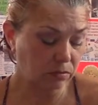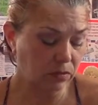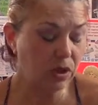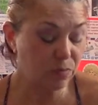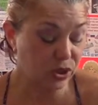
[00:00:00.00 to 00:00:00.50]

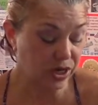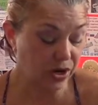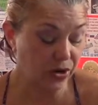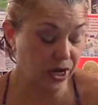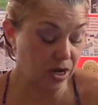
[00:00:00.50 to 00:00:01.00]

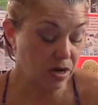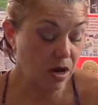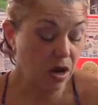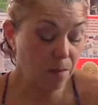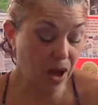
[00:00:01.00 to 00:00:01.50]
libertarian
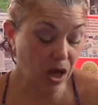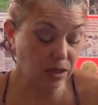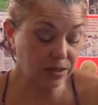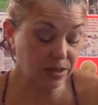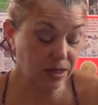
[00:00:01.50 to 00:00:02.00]

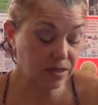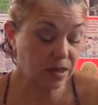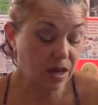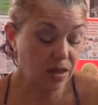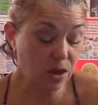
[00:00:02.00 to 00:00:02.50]
politics
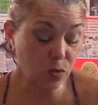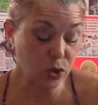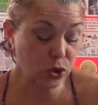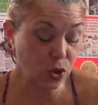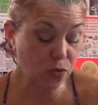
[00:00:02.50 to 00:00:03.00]
that
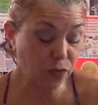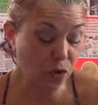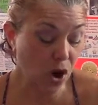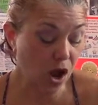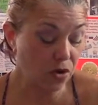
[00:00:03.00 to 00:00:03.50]
was so
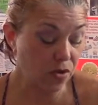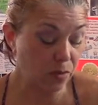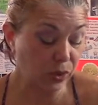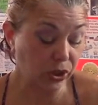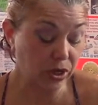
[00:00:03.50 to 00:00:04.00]
far out on the
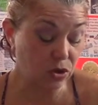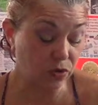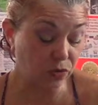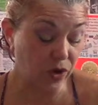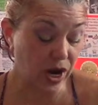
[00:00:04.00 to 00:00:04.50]

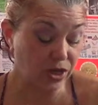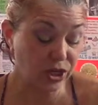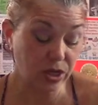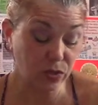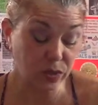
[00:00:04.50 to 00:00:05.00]
political fringe
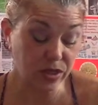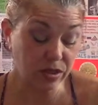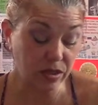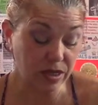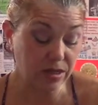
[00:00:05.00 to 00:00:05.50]
as
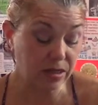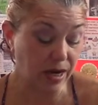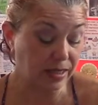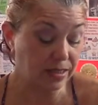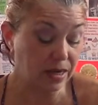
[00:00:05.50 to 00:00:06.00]
recently as
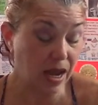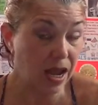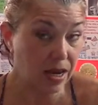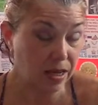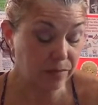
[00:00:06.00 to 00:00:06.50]

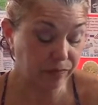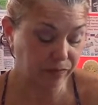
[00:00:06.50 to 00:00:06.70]
1980.